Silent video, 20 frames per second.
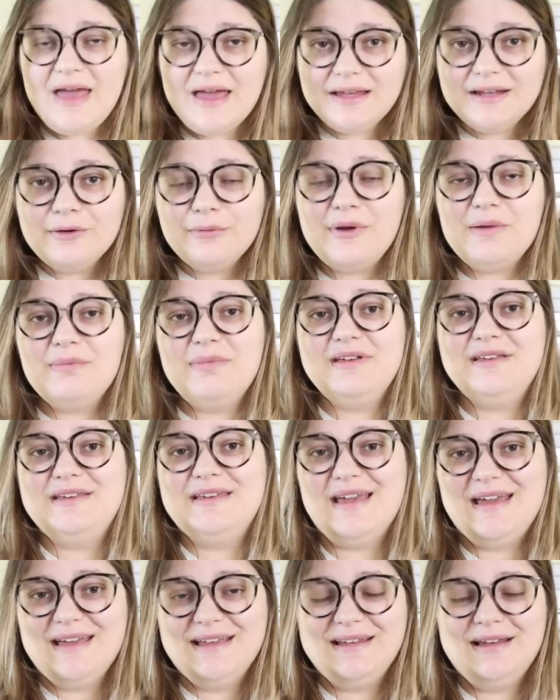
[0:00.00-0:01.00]
then we
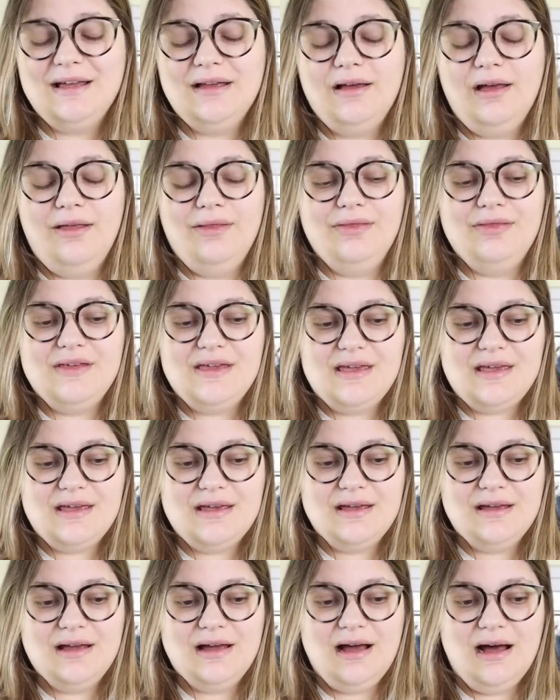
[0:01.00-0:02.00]
begin
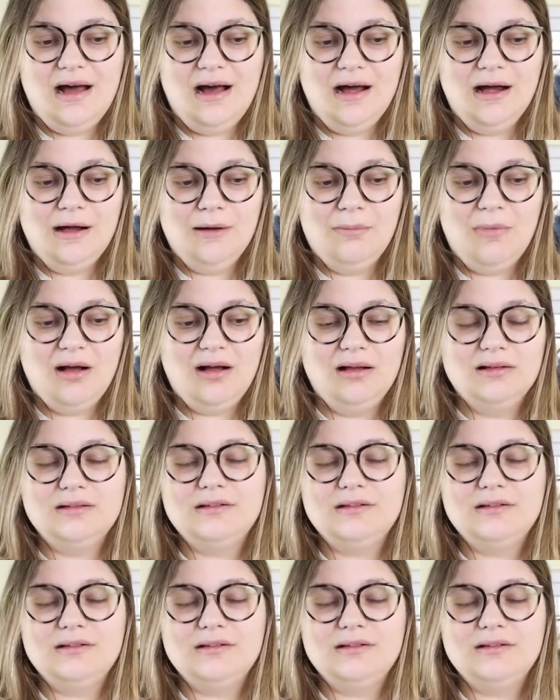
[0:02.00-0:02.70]
the um,